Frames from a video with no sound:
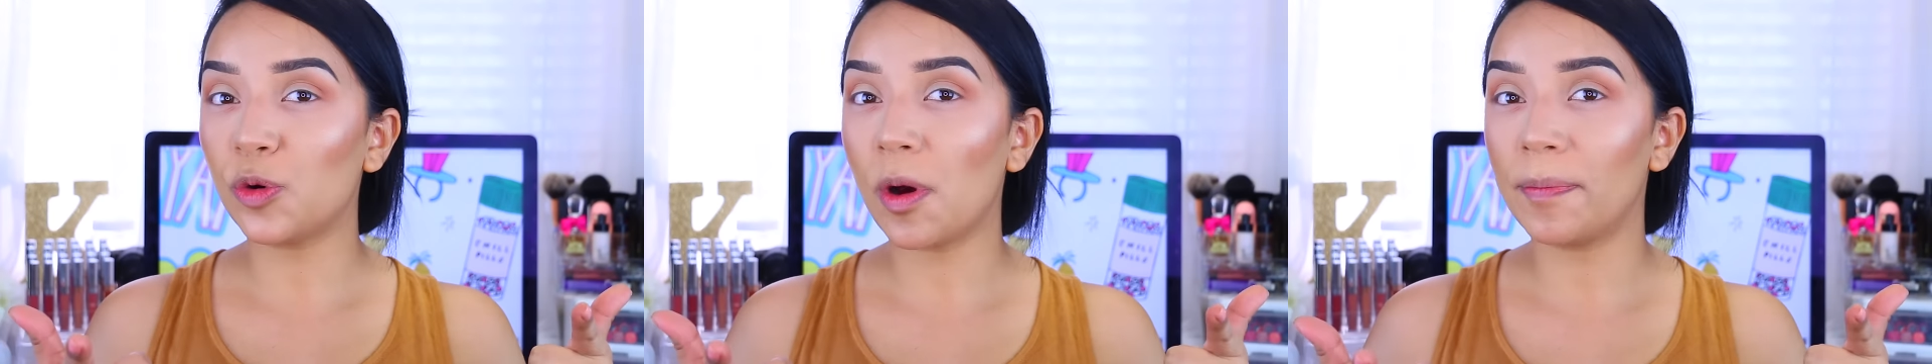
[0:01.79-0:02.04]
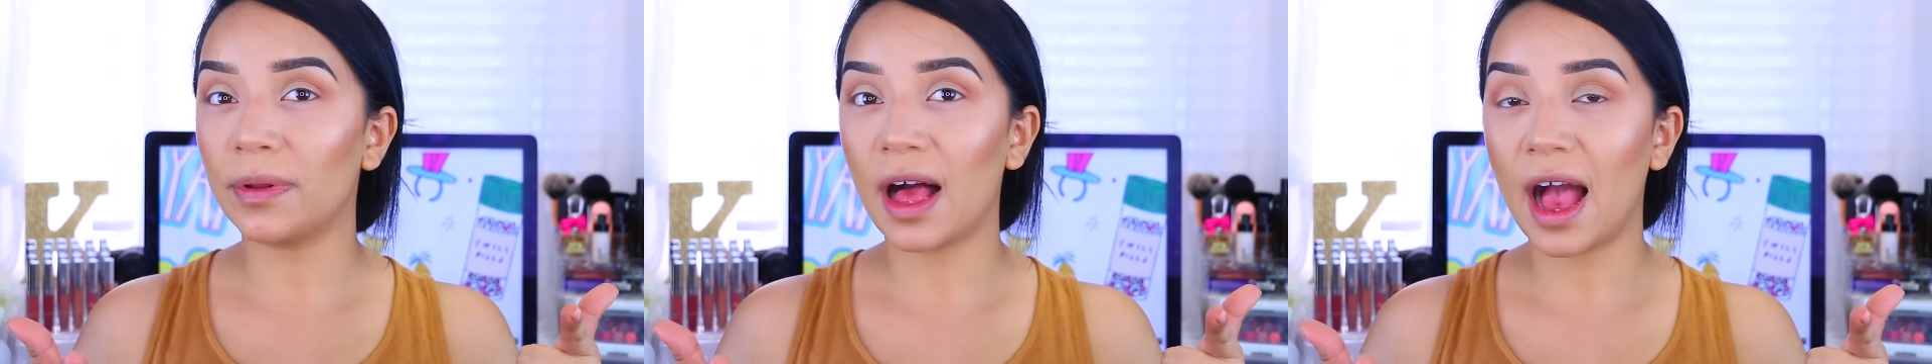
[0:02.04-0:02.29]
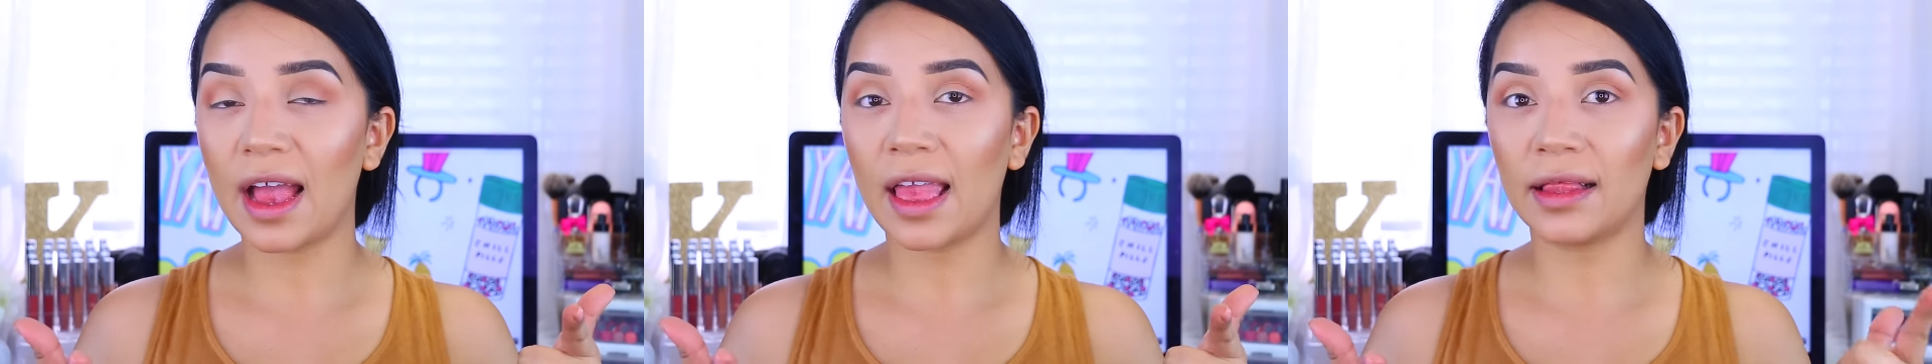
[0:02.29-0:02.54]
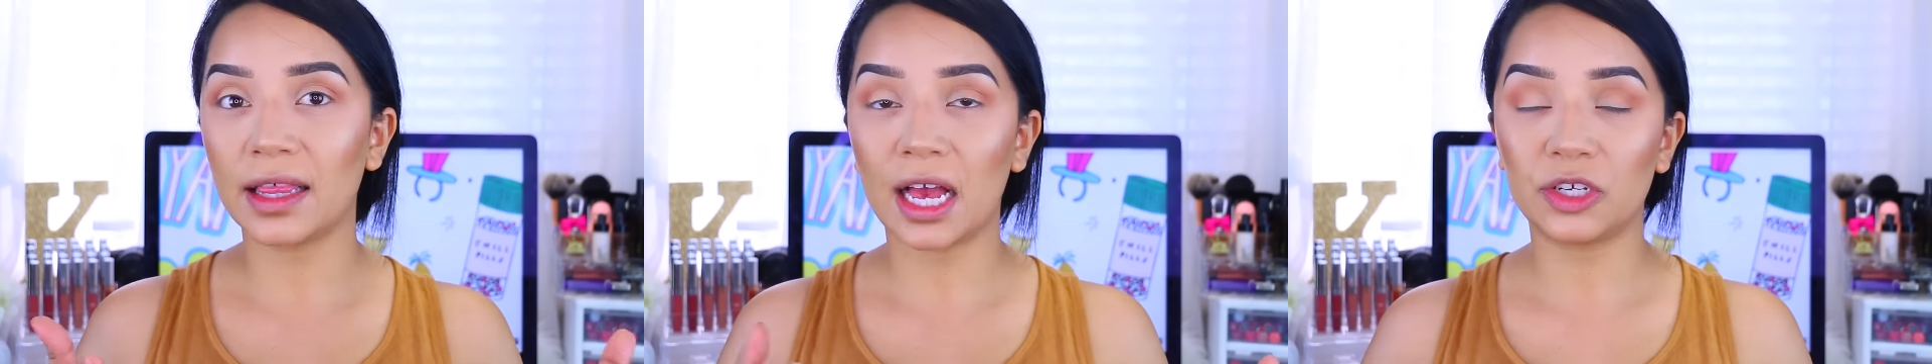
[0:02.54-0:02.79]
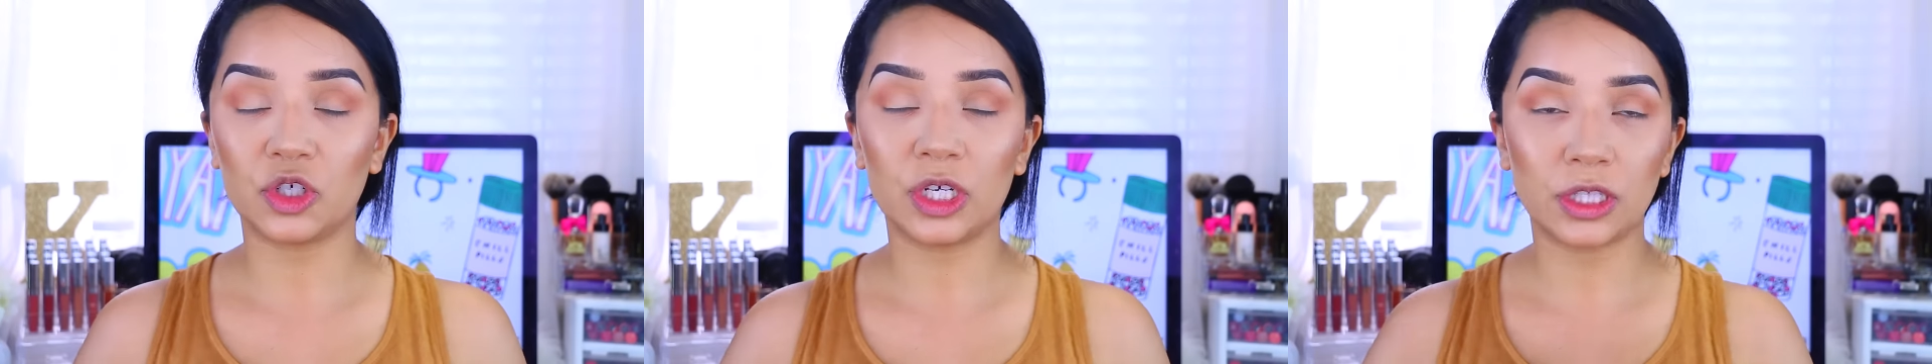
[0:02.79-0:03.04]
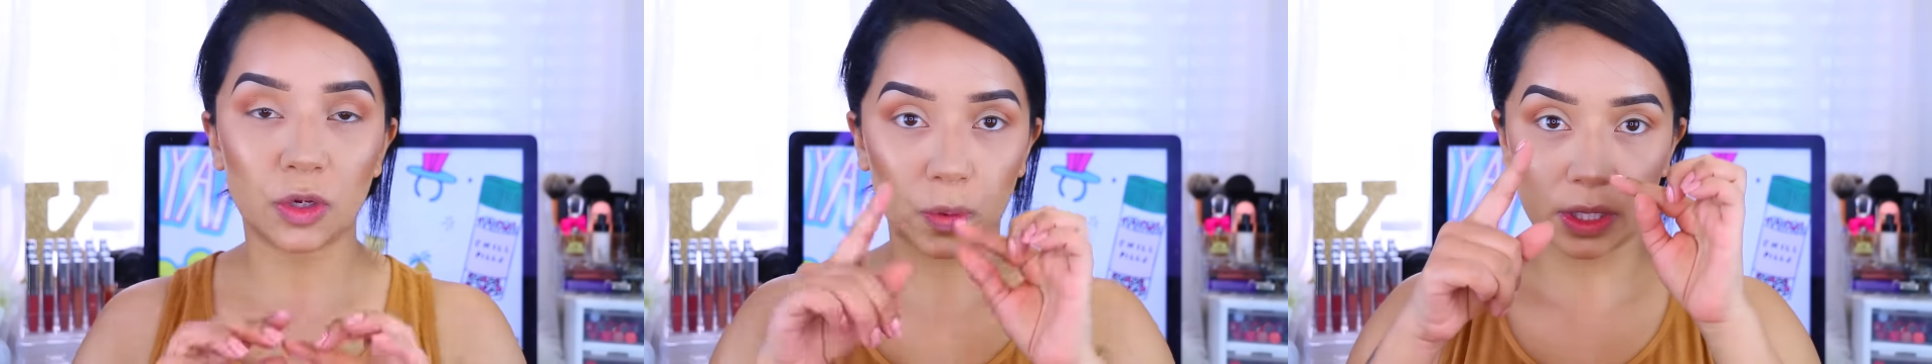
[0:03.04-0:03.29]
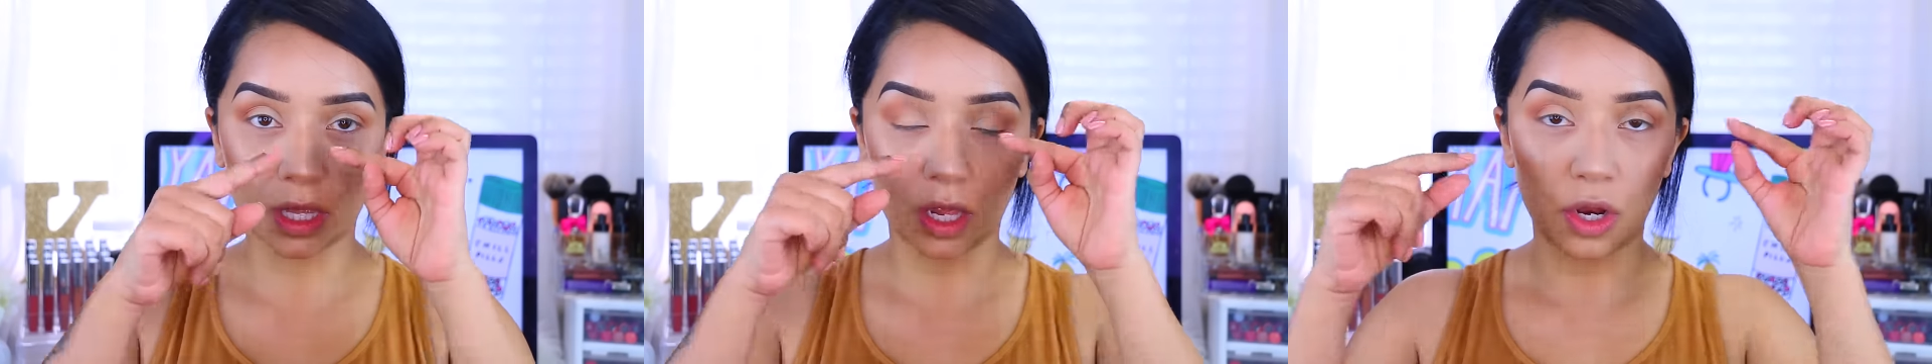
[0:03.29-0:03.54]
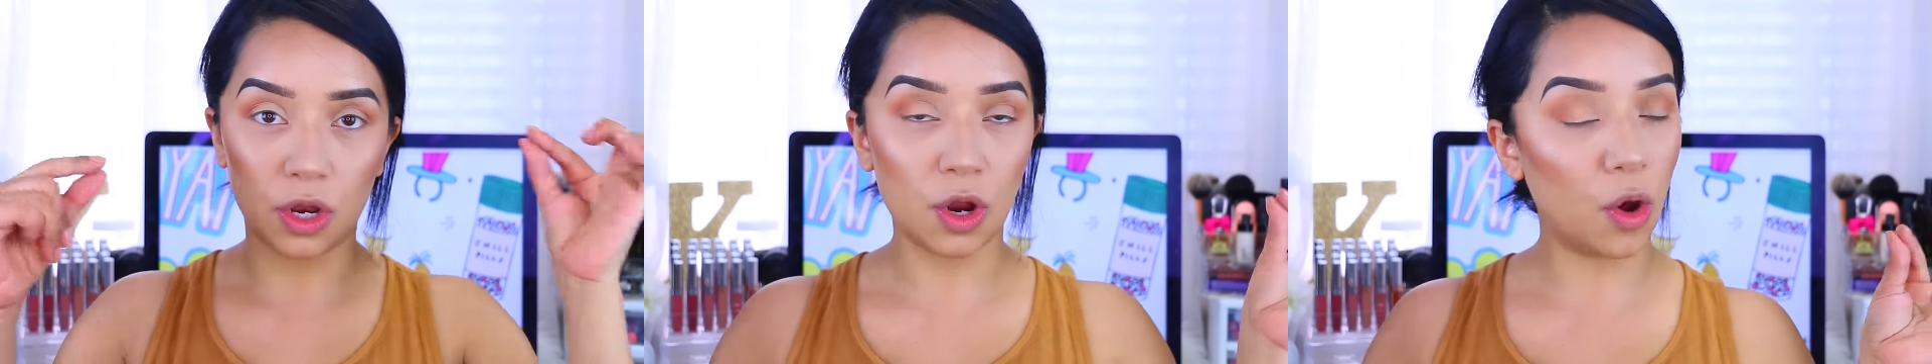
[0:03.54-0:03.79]
to apply lashes
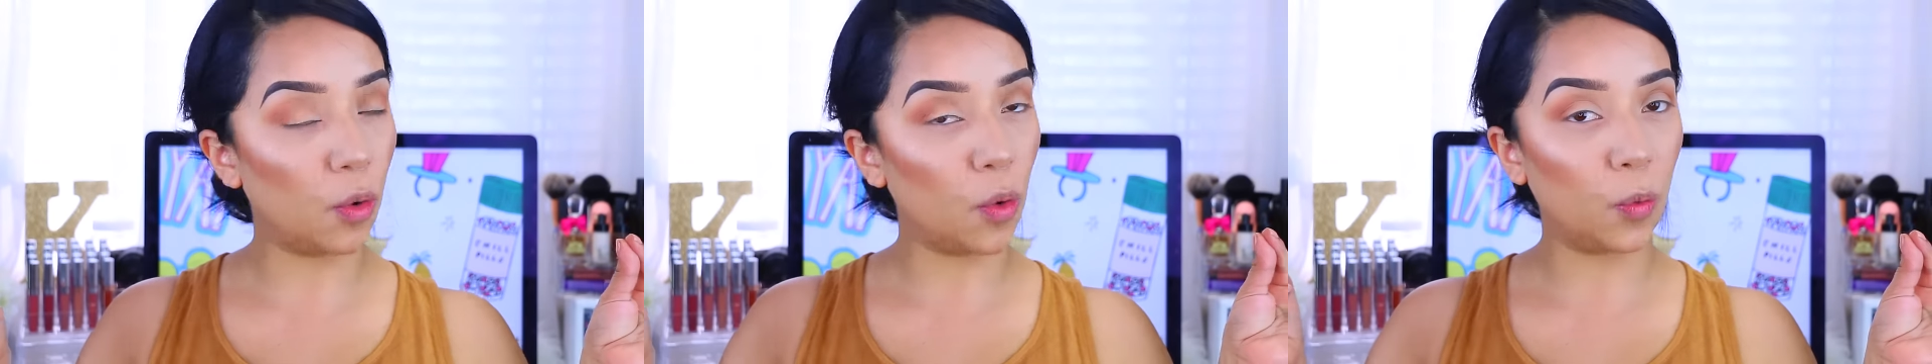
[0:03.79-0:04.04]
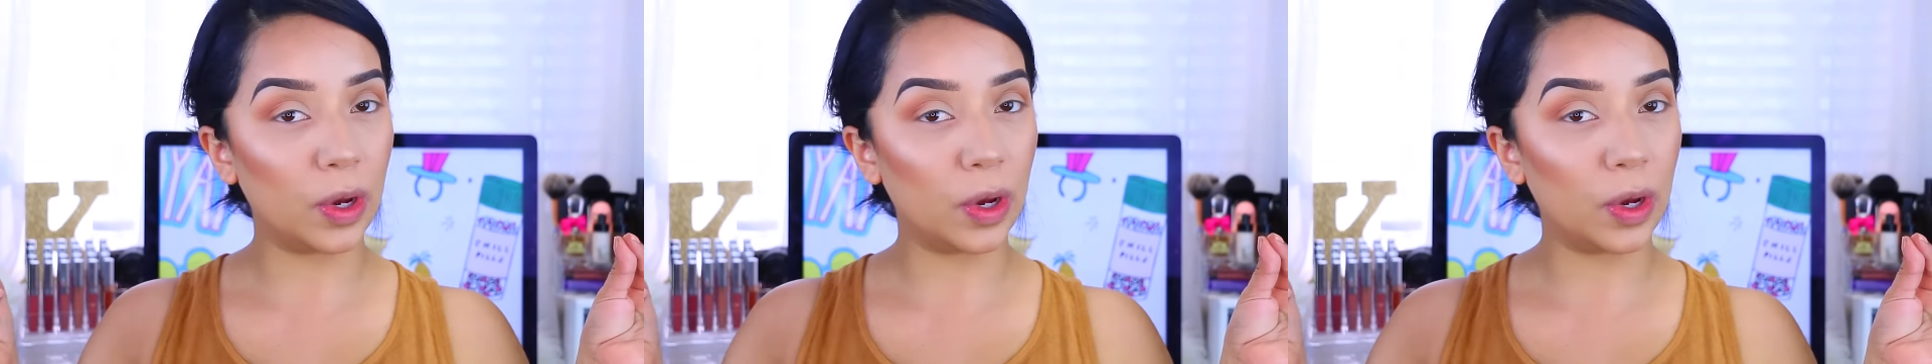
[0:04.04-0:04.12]
with no